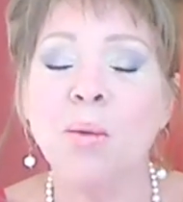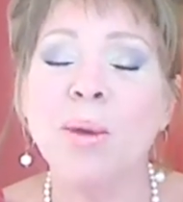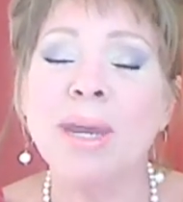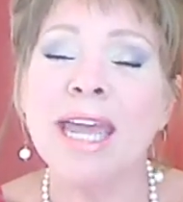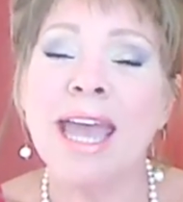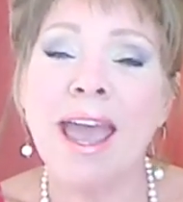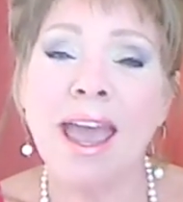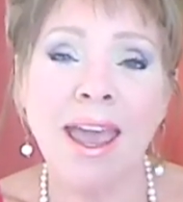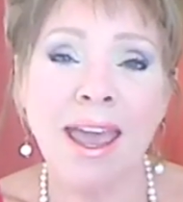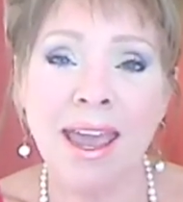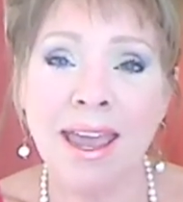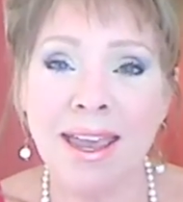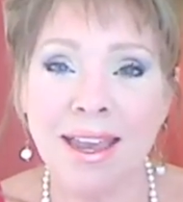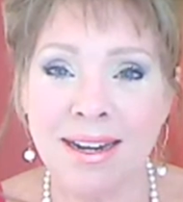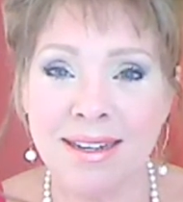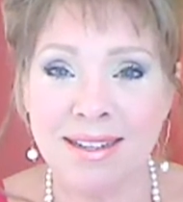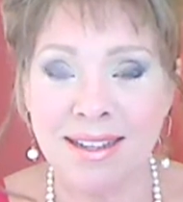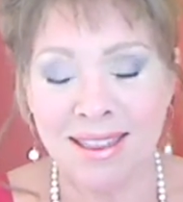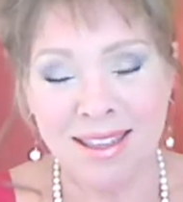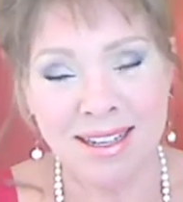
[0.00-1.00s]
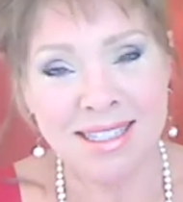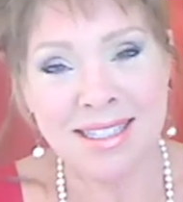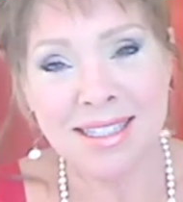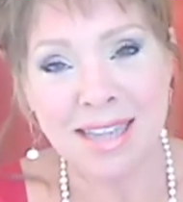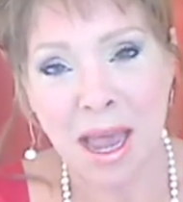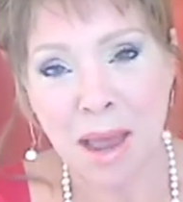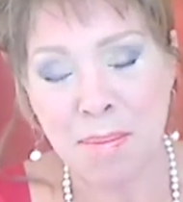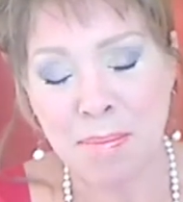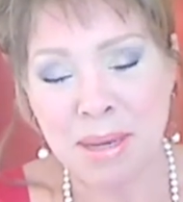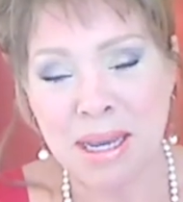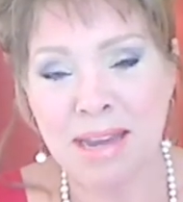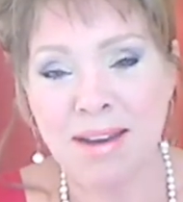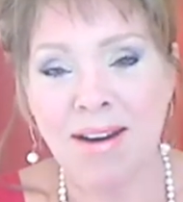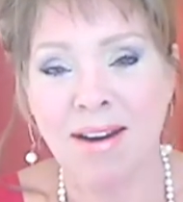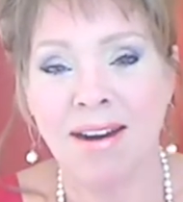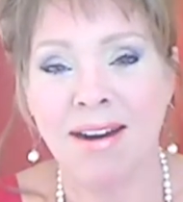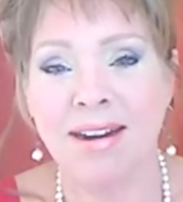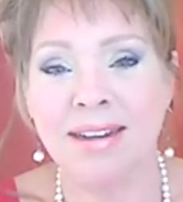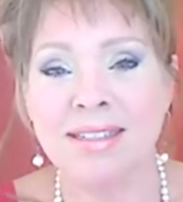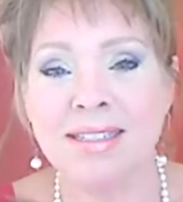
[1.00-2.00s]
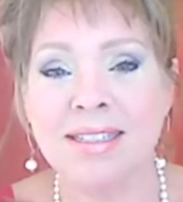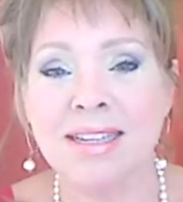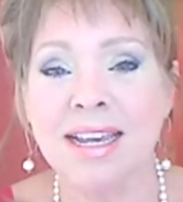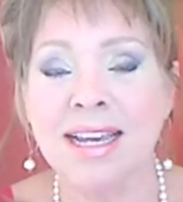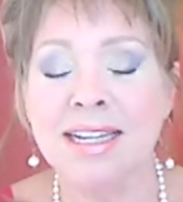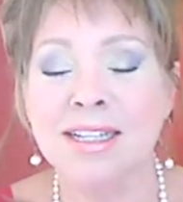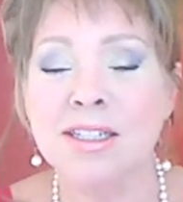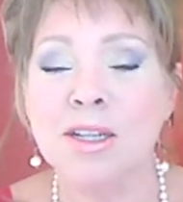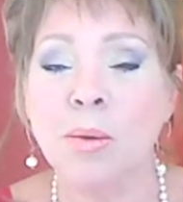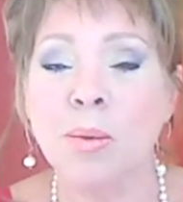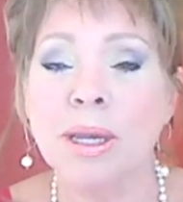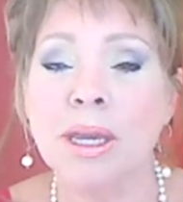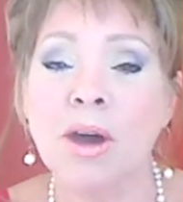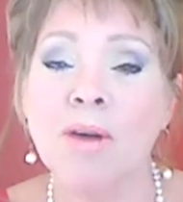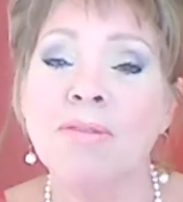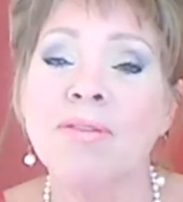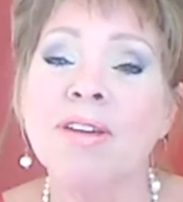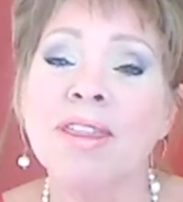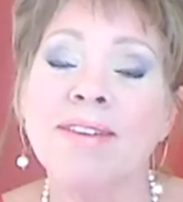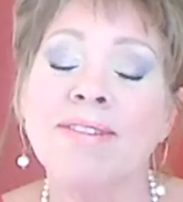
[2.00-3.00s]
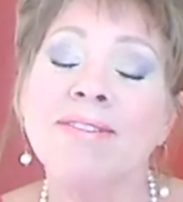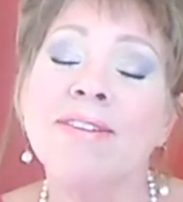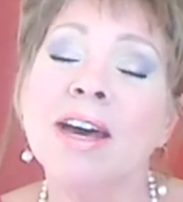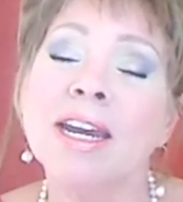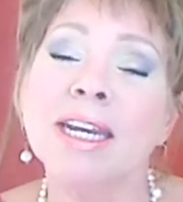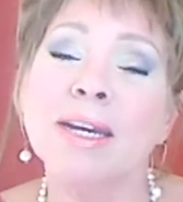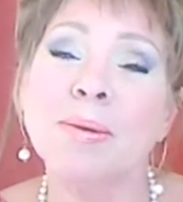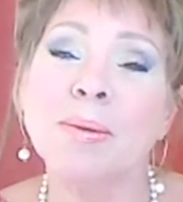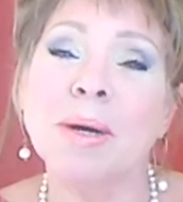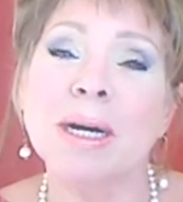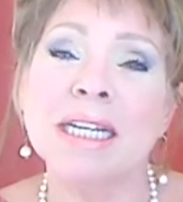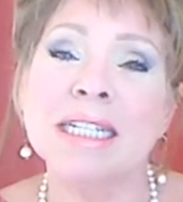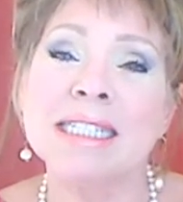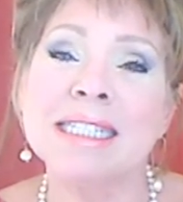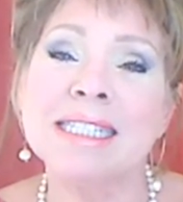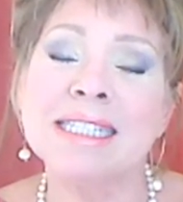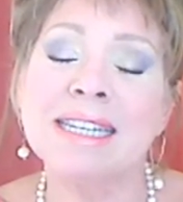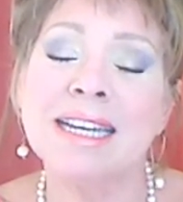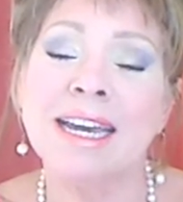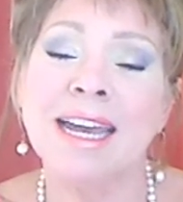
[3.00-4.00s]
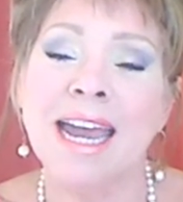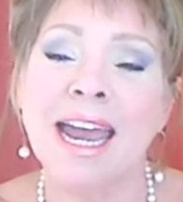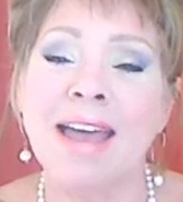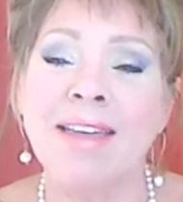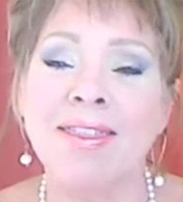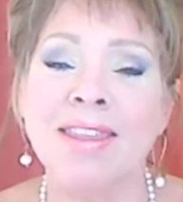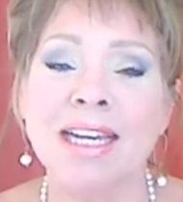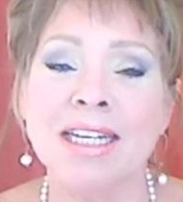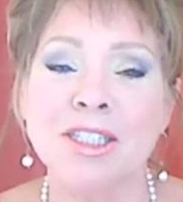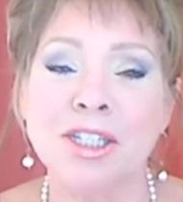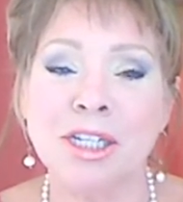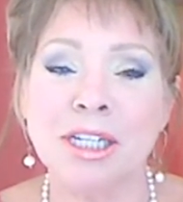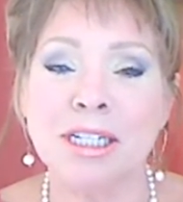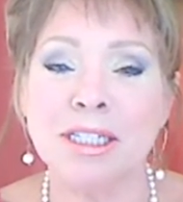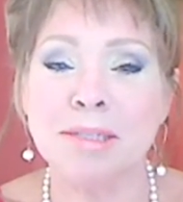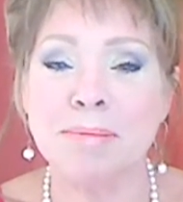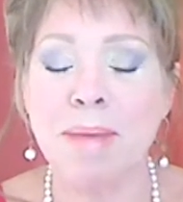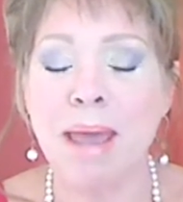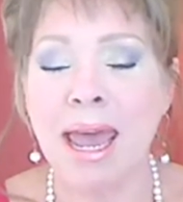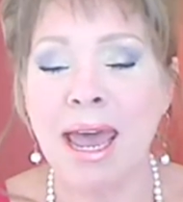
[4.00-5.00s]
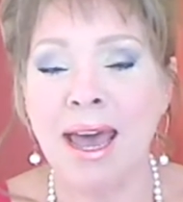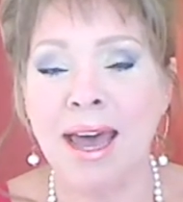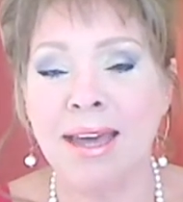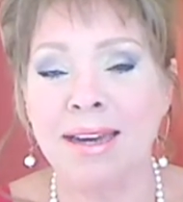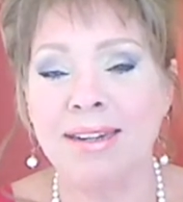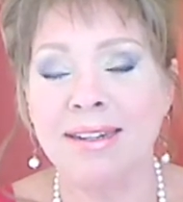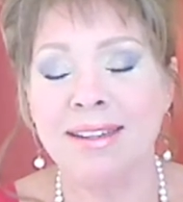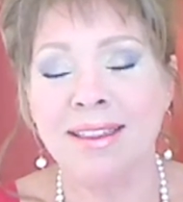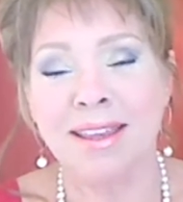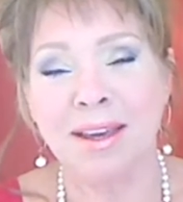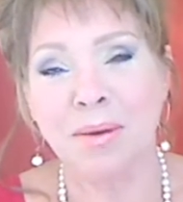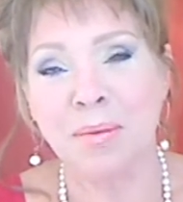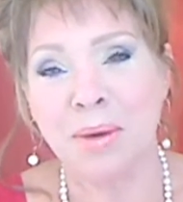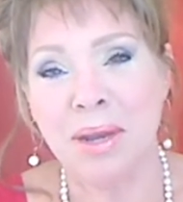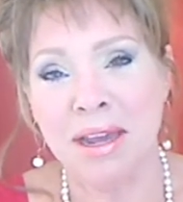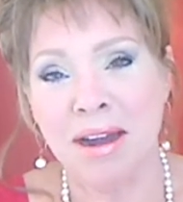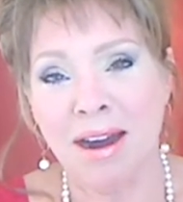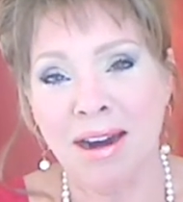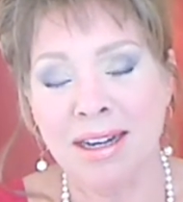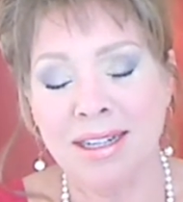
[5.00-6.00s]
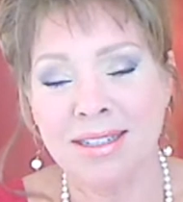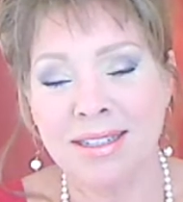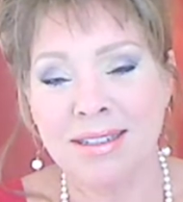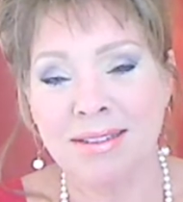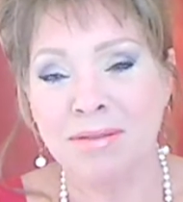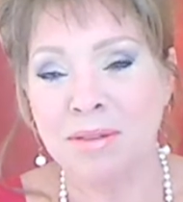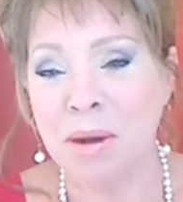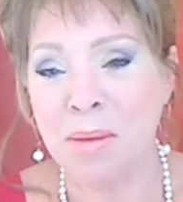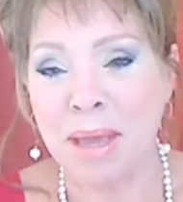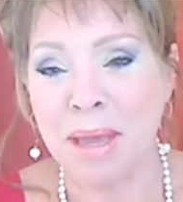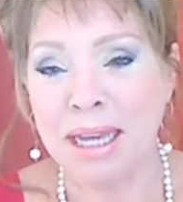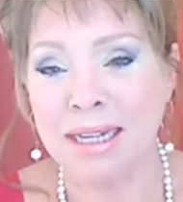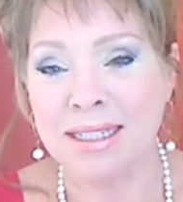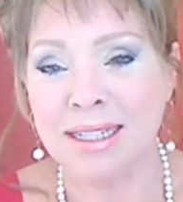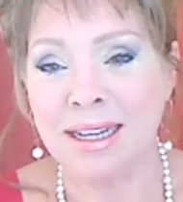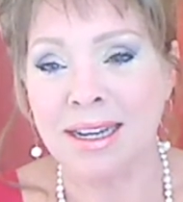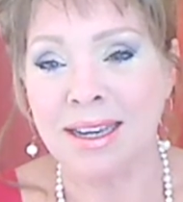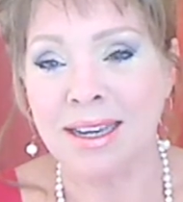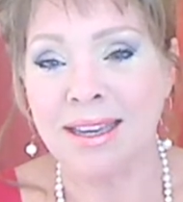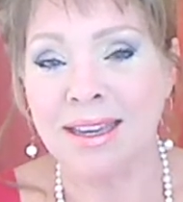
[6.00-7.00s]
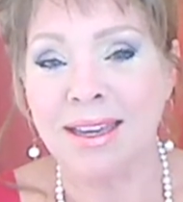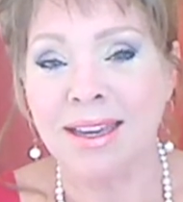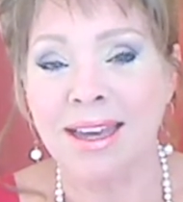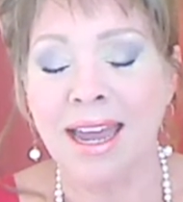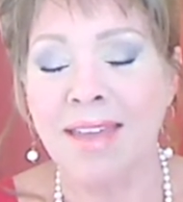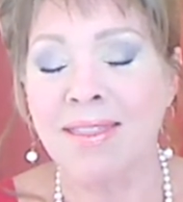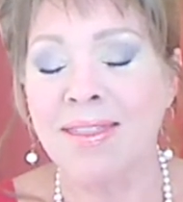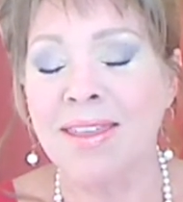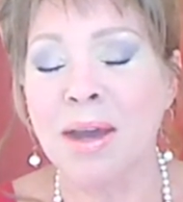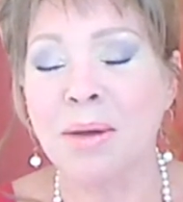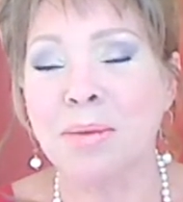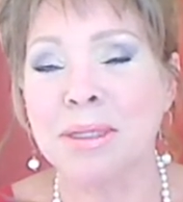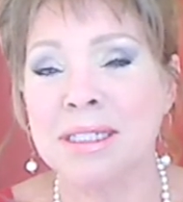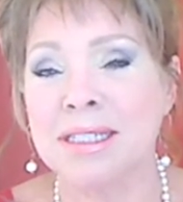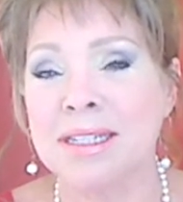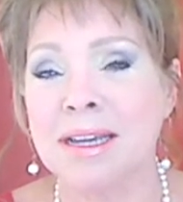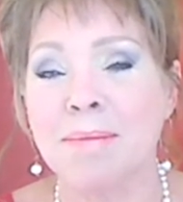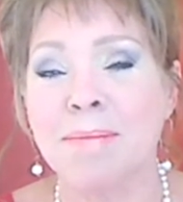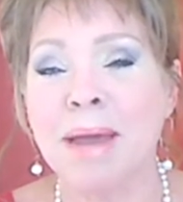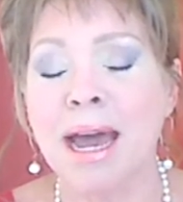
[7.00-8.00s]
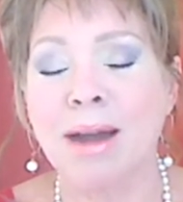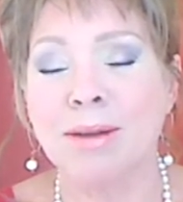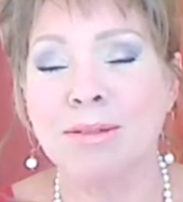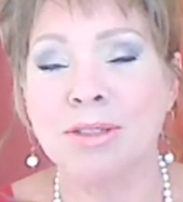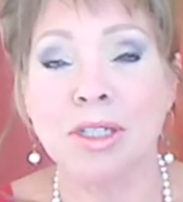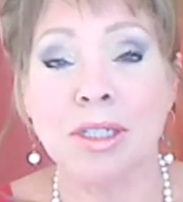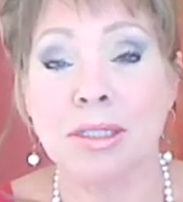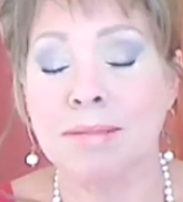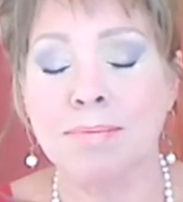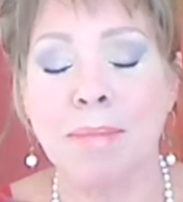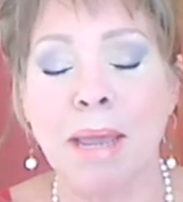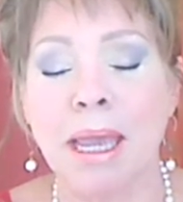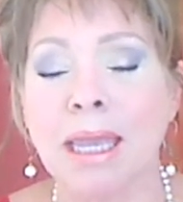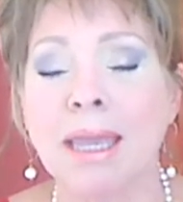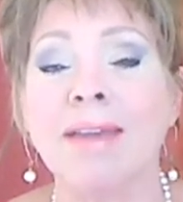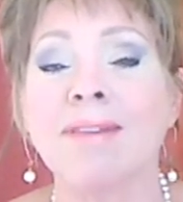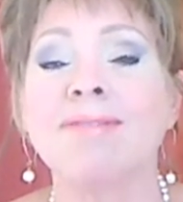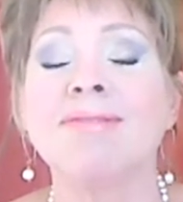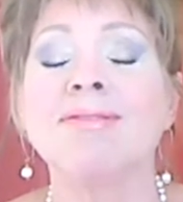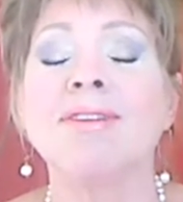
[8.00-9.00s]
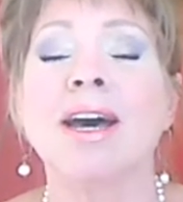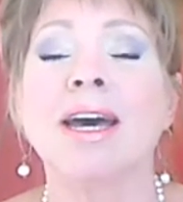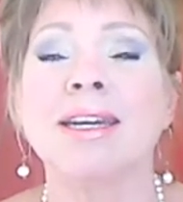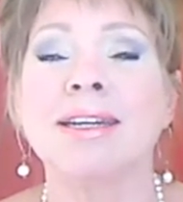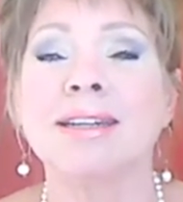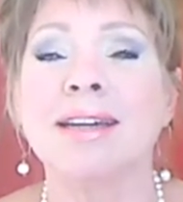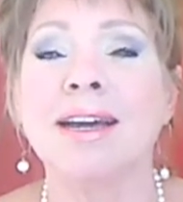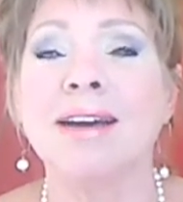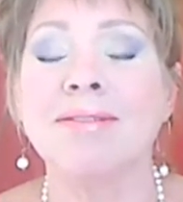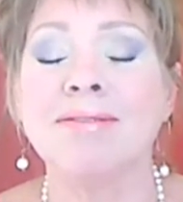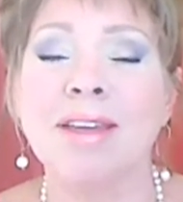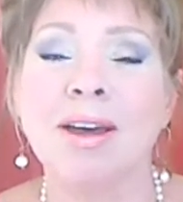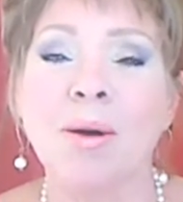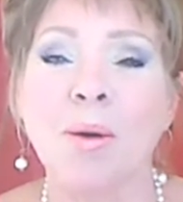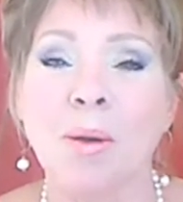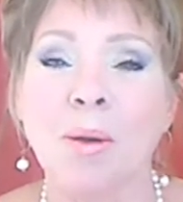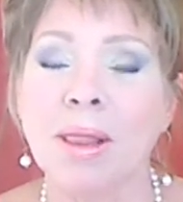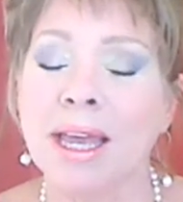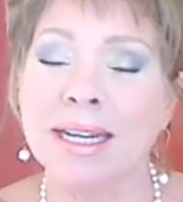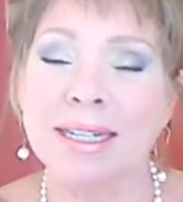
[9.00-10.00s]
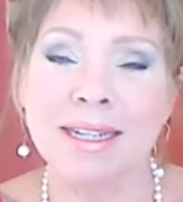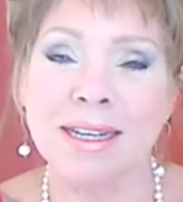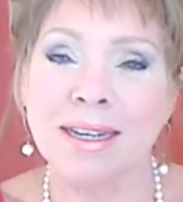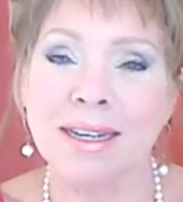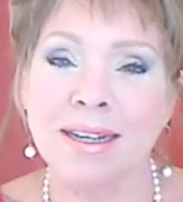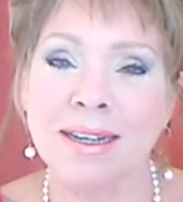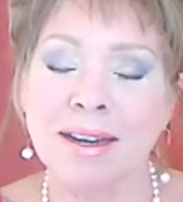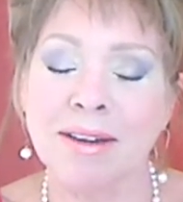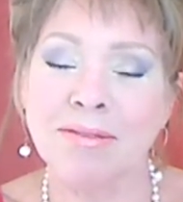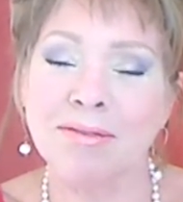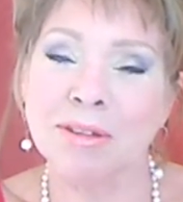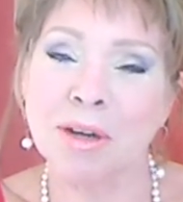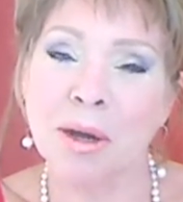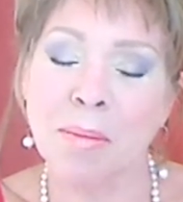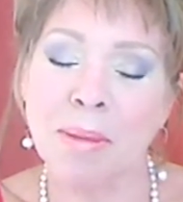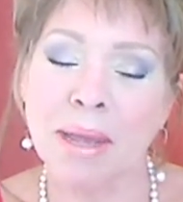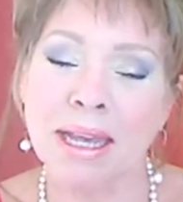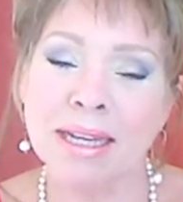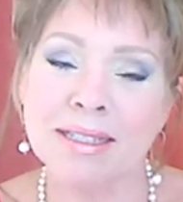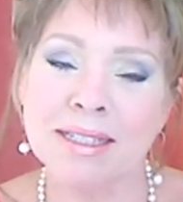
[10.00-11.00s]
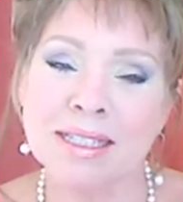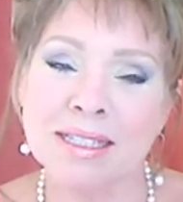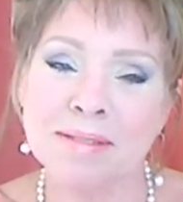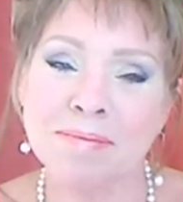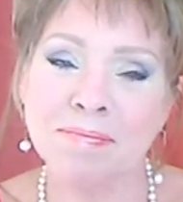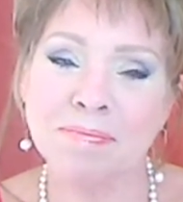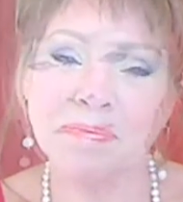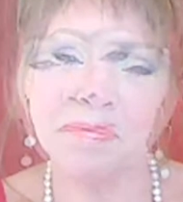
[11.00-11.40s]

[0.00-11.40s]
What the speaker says: We hate the sappy cards. So we go for the funny ones, and then she's mad that we aren't romantic and that we're somehow just making fun of the whole idea of romance.